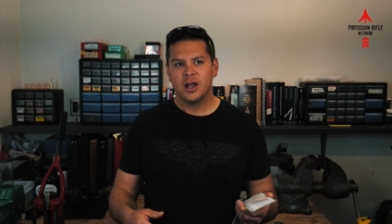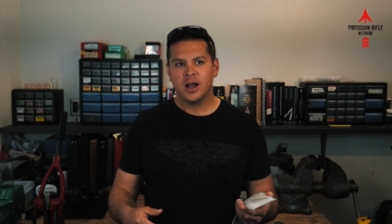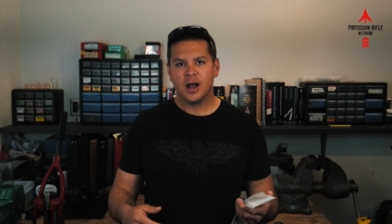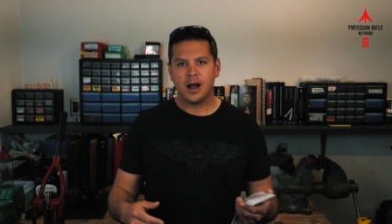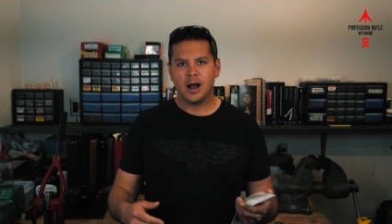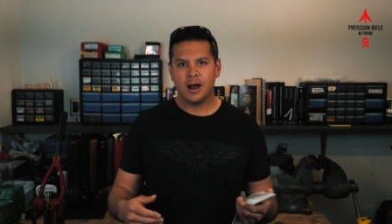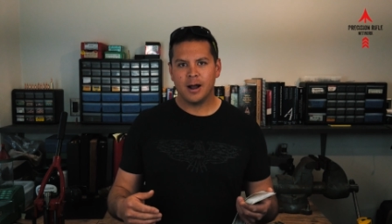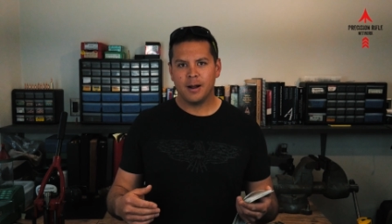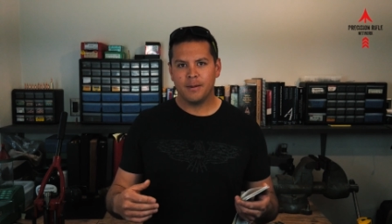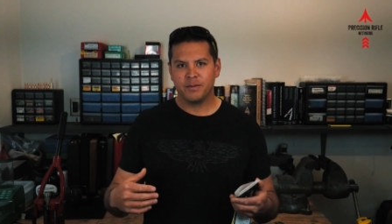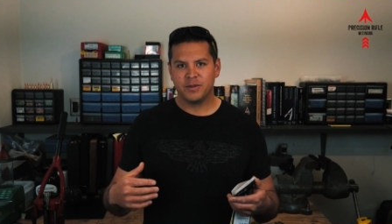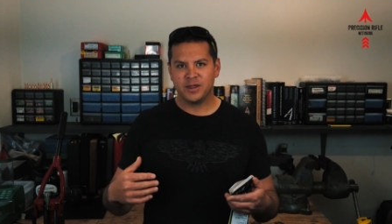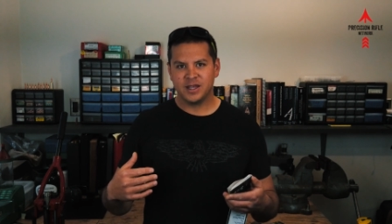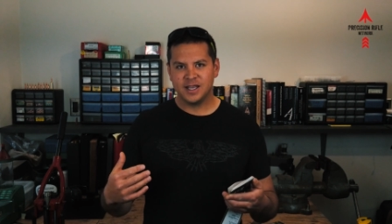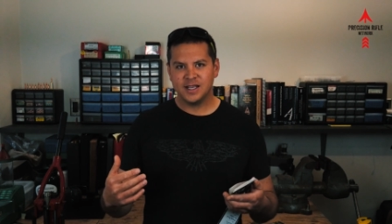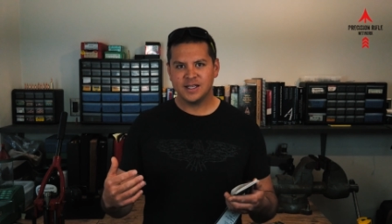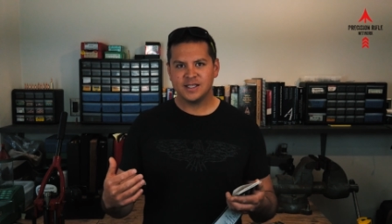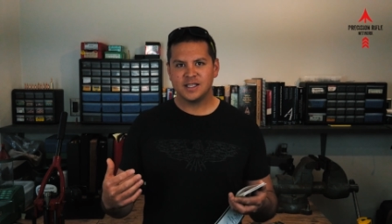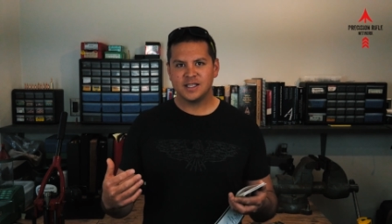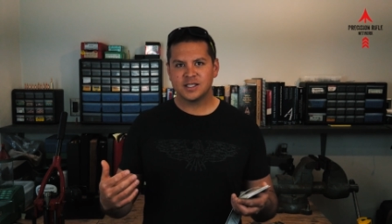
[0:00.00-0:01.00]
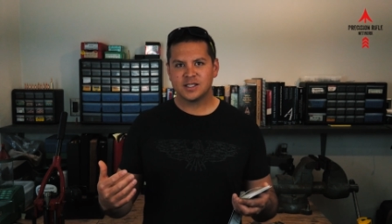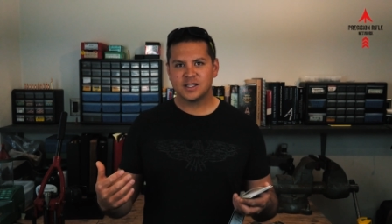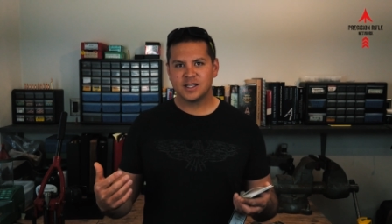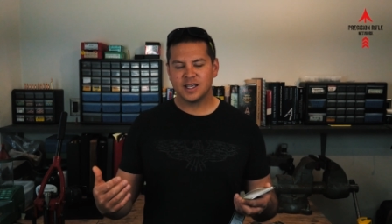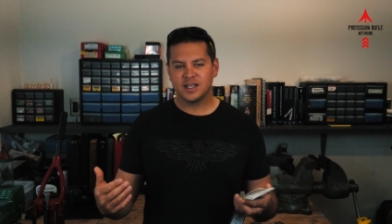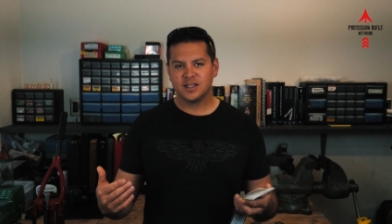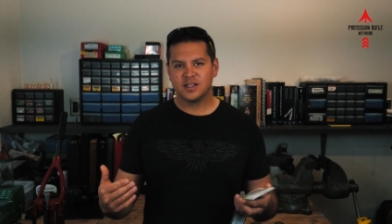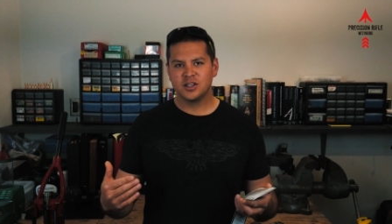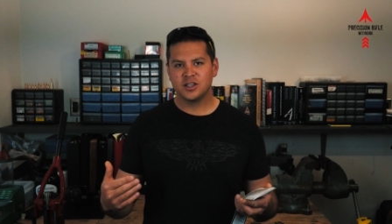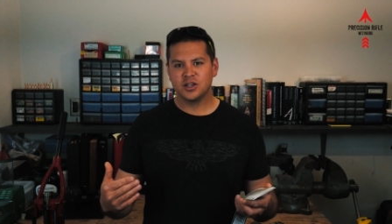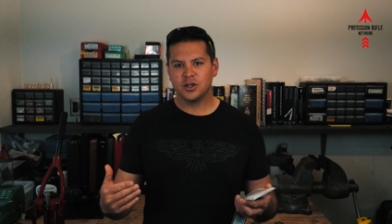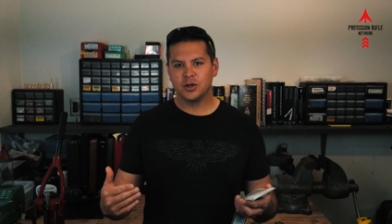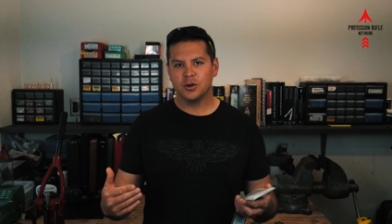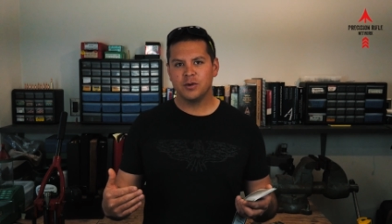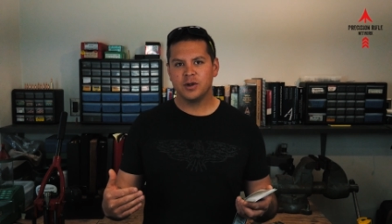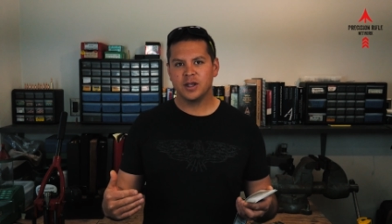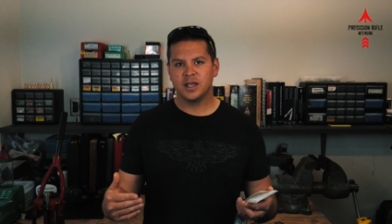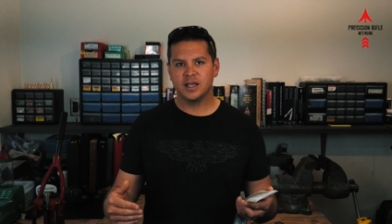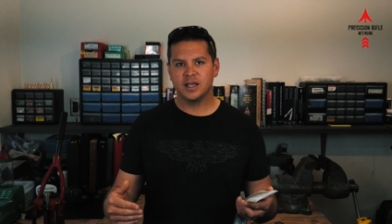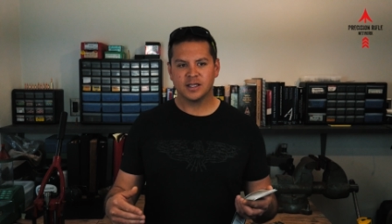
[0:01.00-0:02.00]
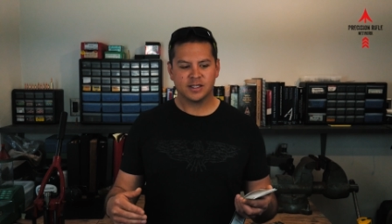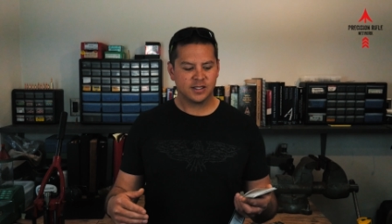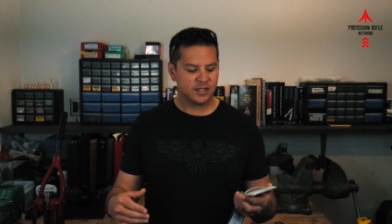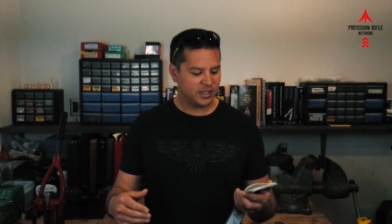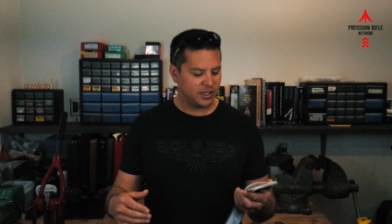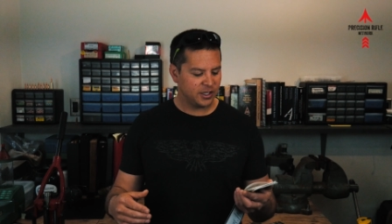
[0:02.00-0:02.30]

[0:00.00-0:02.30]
The easiest thing to do is to